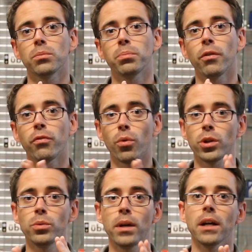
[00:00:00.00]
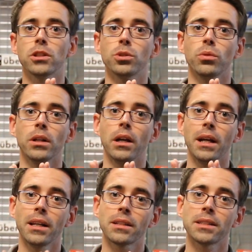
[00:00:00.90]
before you get to an
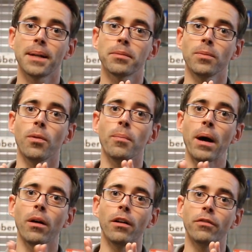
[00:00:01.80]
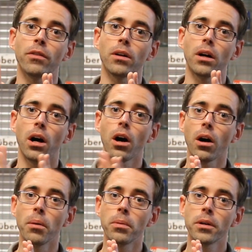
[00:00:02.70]
unacceptable amount of
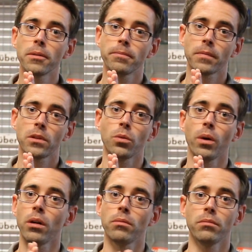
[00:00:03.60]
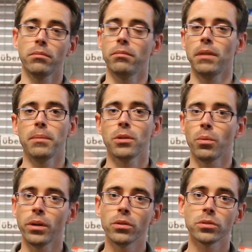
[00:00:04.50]
hub to where maybe the
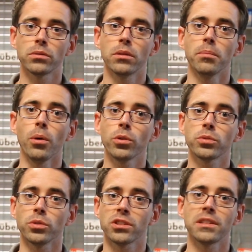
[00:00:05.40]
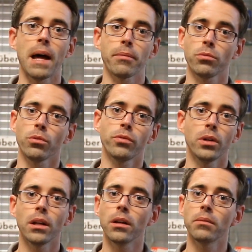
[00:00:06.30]
bolts will snap through if you
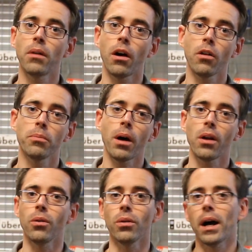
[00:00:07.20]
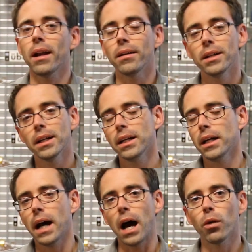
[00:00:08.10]
hit a hard pothole. I